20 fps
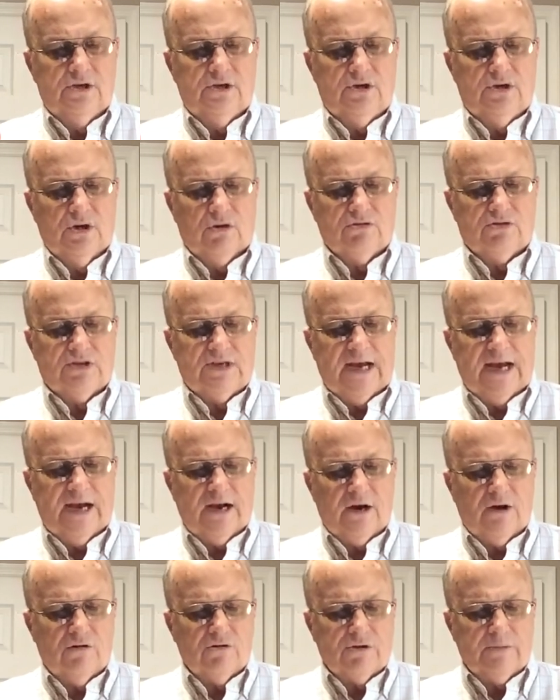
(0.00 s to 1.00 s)
Josiah
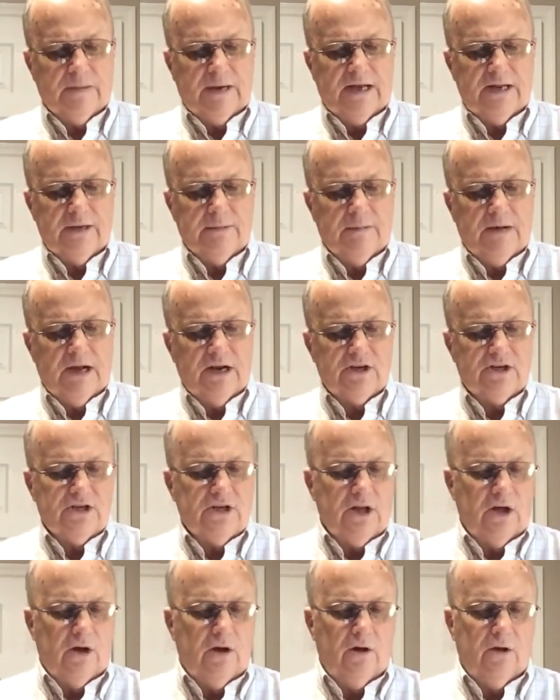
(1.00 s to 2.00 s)
goes about
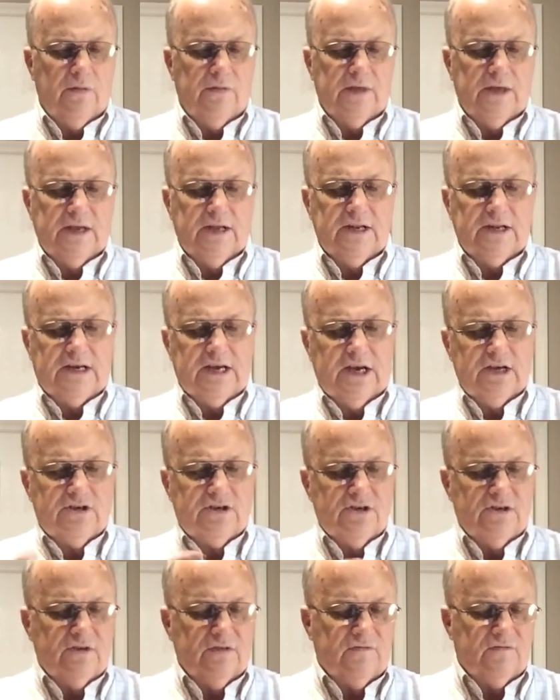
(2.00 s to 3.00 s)
demolishing all the
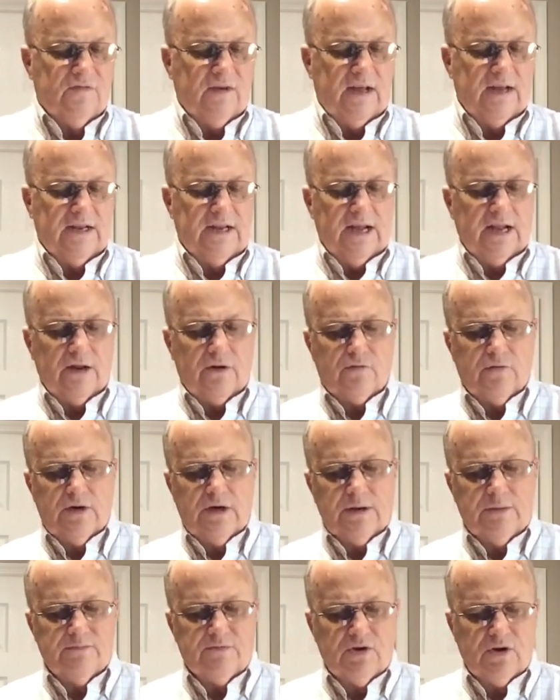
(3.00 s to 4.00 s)
indications of idolatry
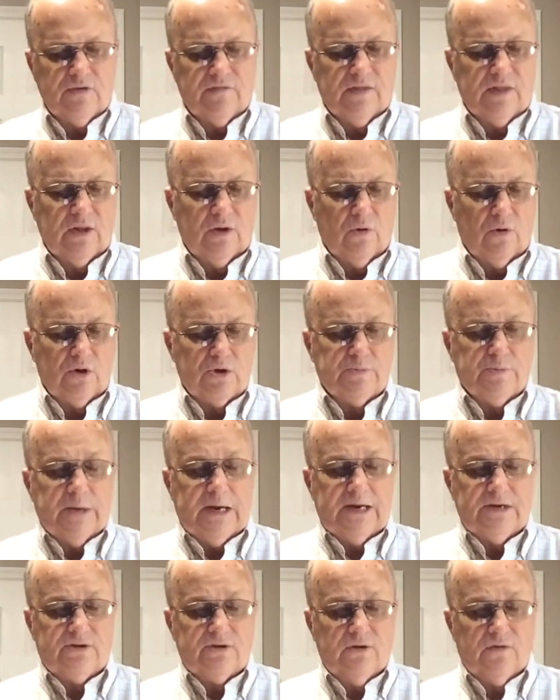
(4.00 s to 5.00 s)
and observing the Lord's
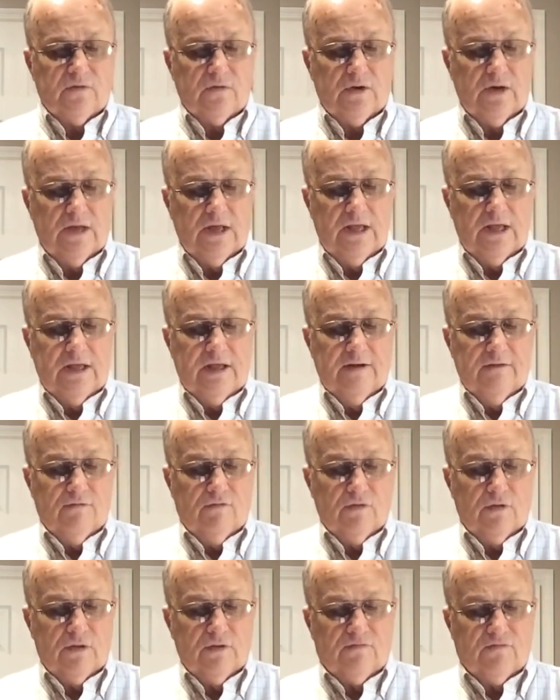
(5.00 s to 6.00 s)
Passover
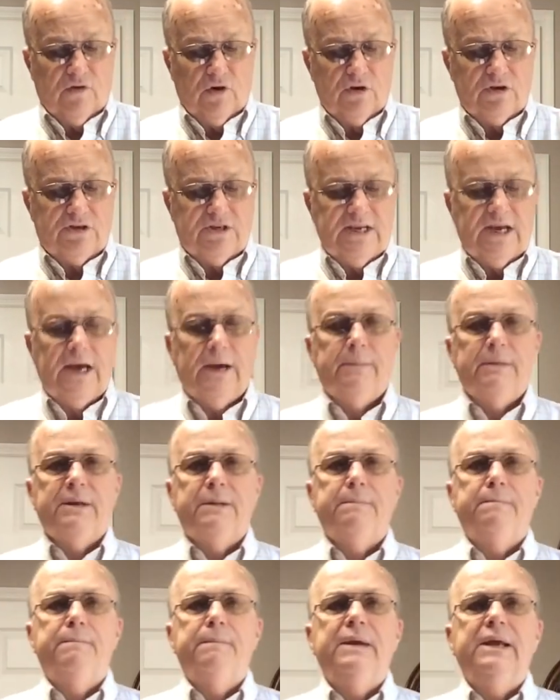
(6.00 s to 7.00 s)
for the first time
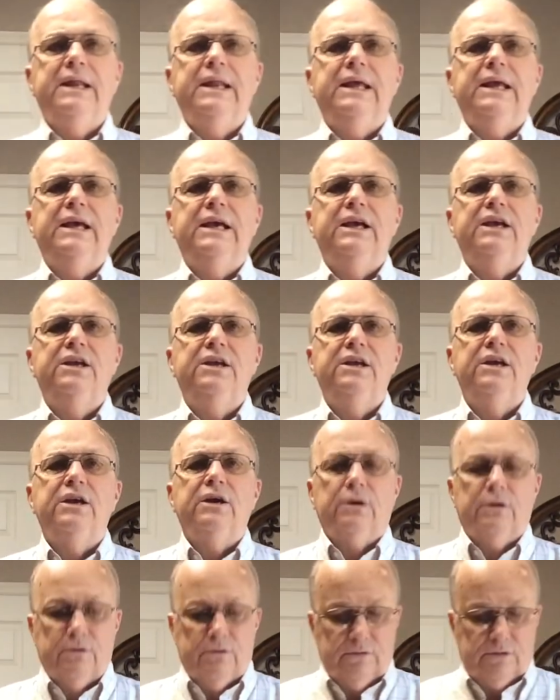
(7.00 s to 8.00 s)
in many
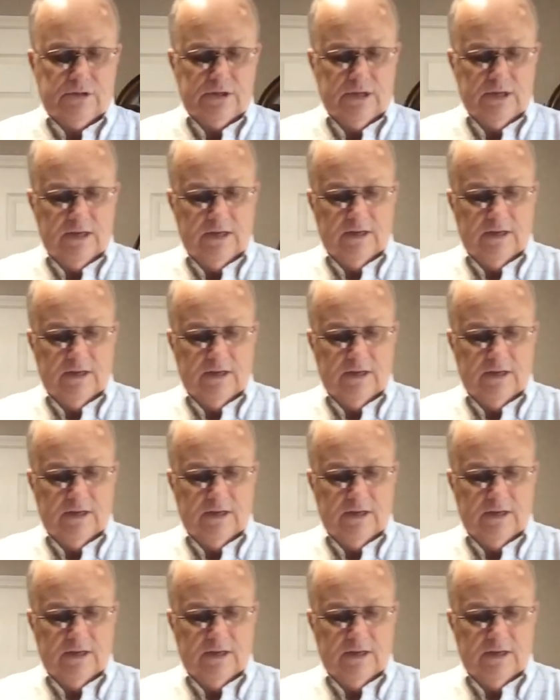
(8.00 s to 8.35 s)
years.